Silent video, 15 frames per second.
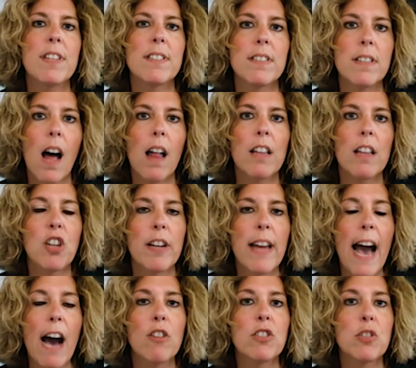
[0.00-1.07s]
this knowledge on
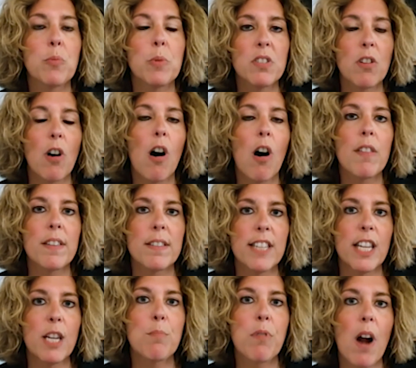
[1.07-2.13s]
how to install the
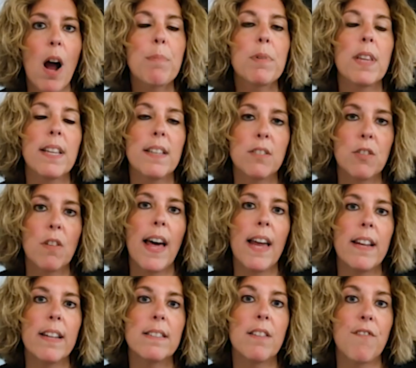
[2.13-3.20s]
seat properly so
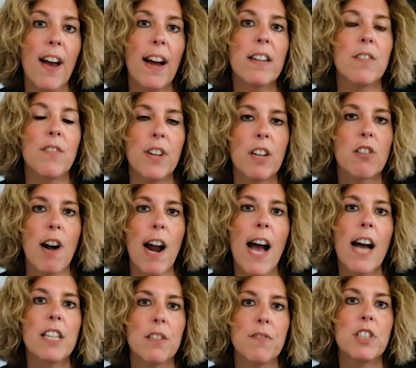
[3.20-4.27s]
that it's effective in a
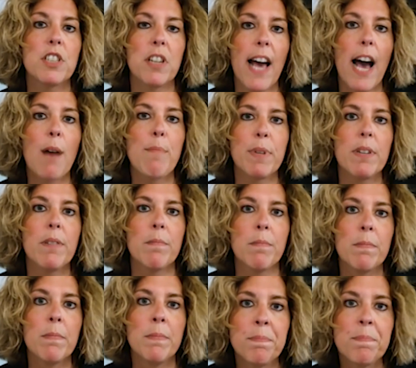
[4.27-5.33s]
crash if it should happen.